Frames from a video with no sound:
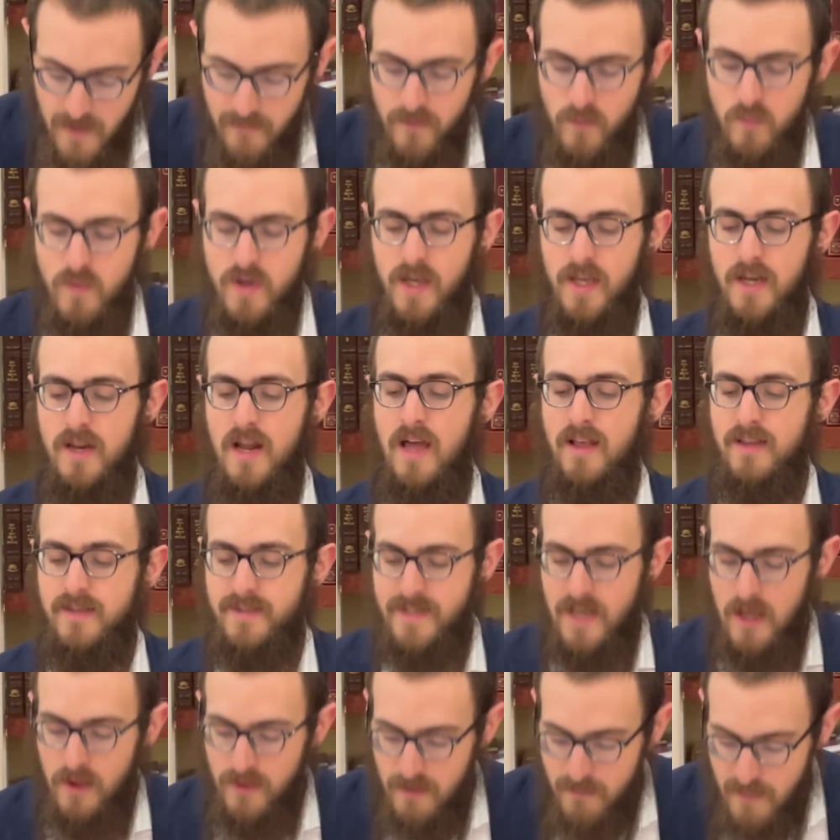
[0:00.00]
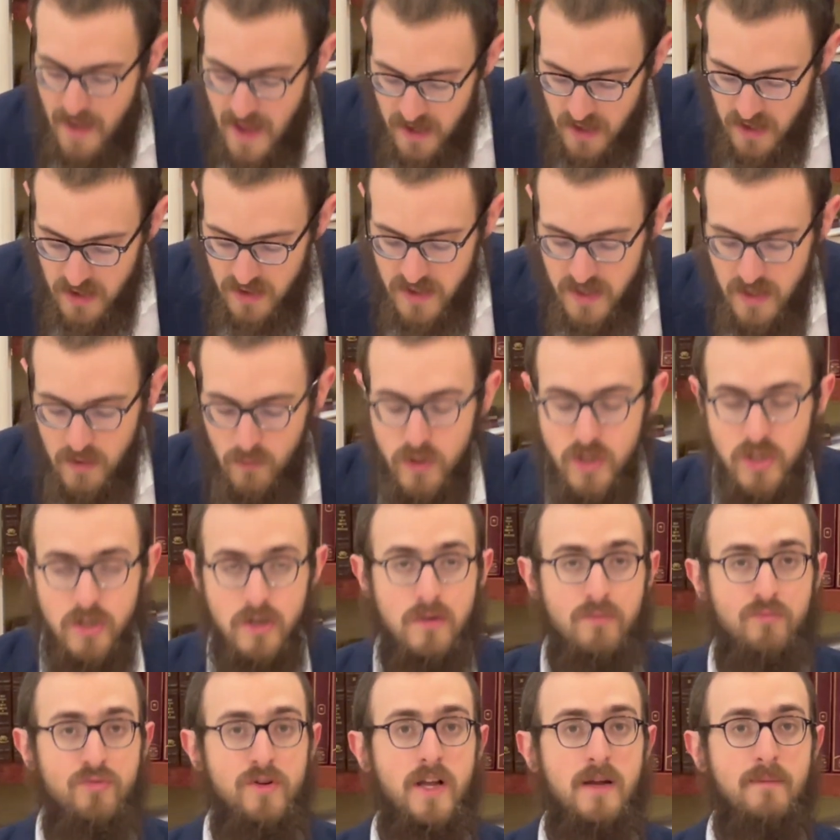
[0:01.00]
we cannot sell them anything which
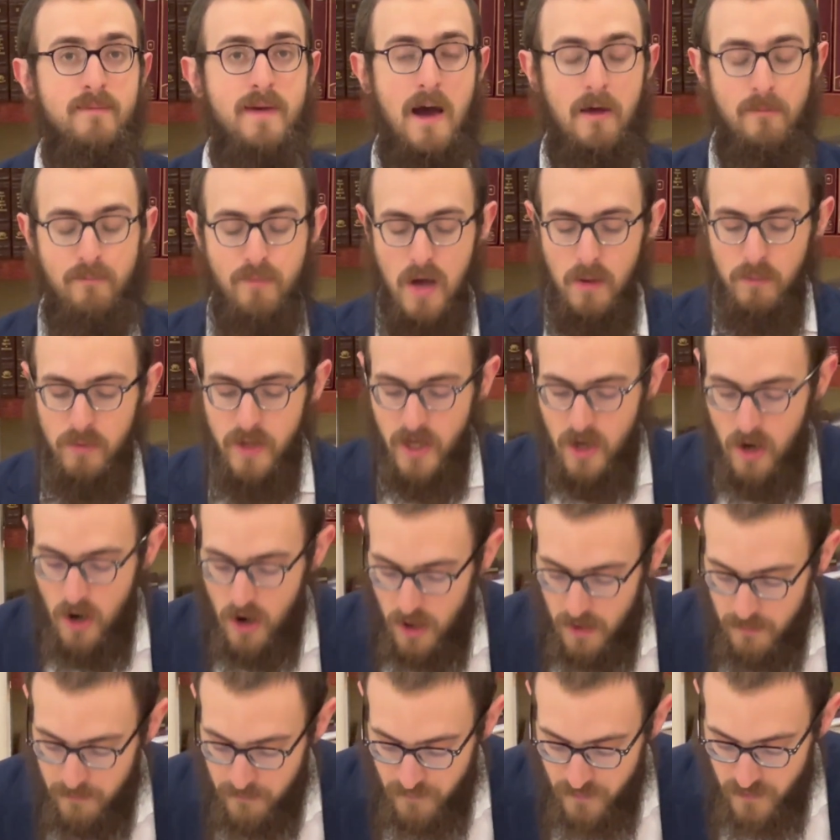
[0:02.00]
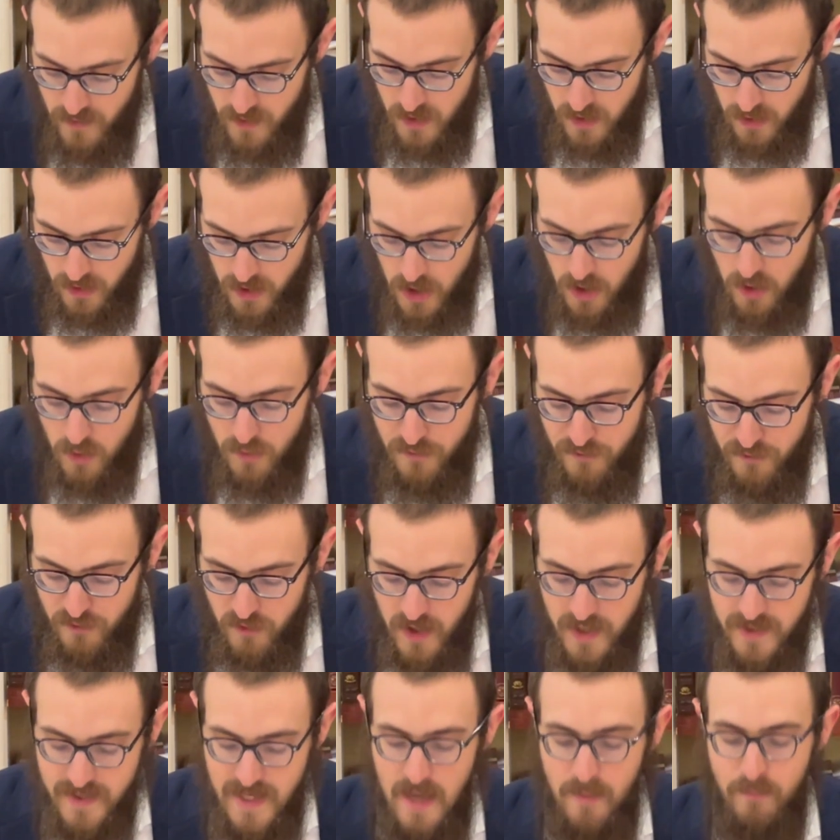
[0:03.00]
can bring about public harm. Kigon, for
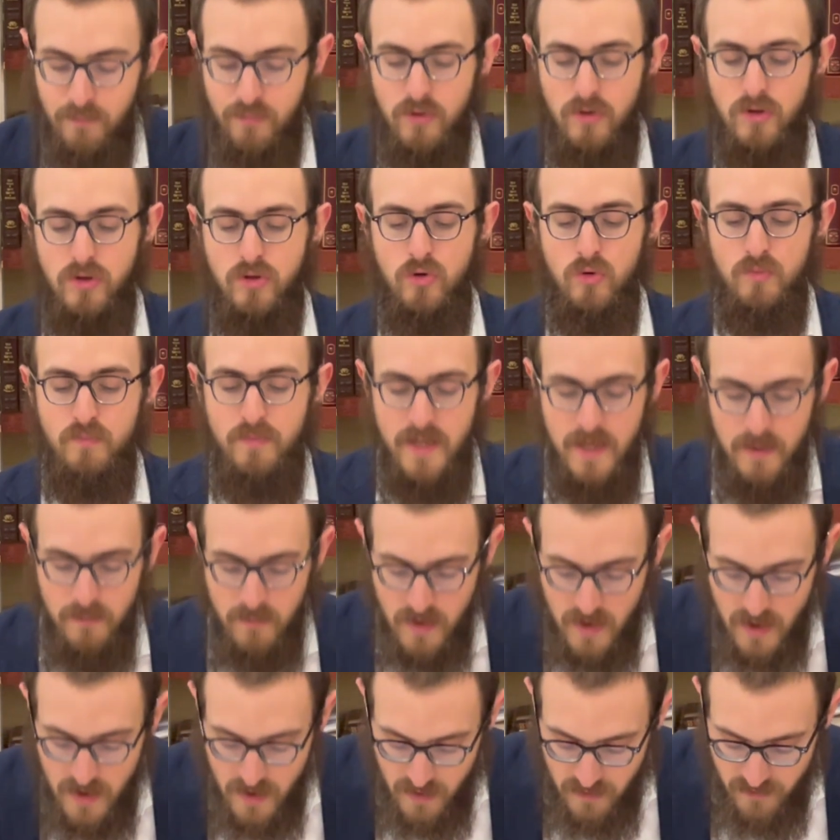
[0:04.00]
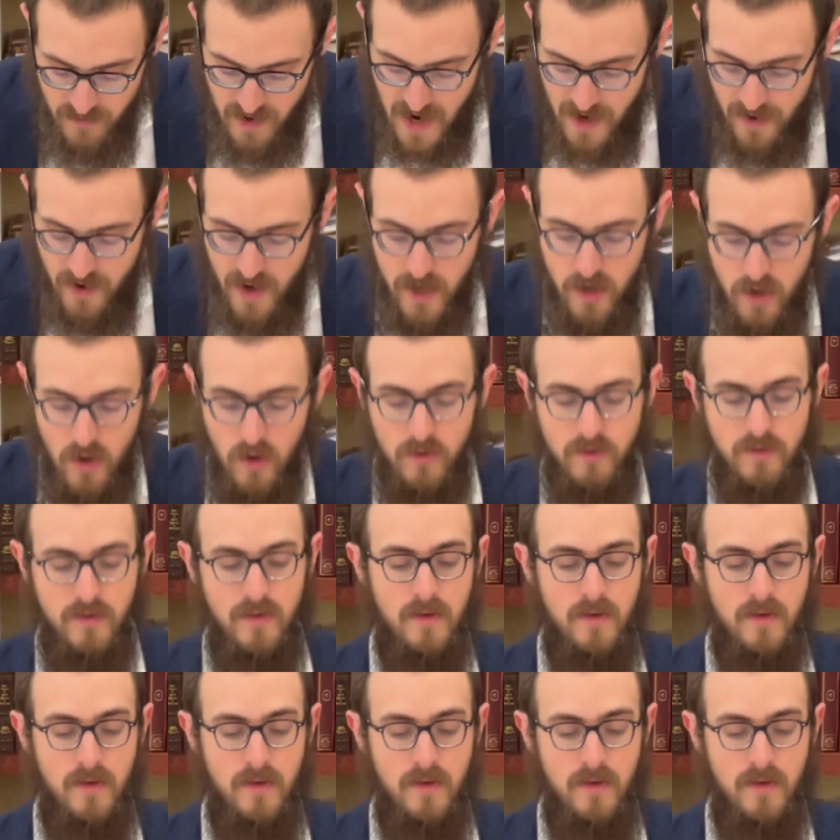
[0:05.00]
example, dubim va'arayot,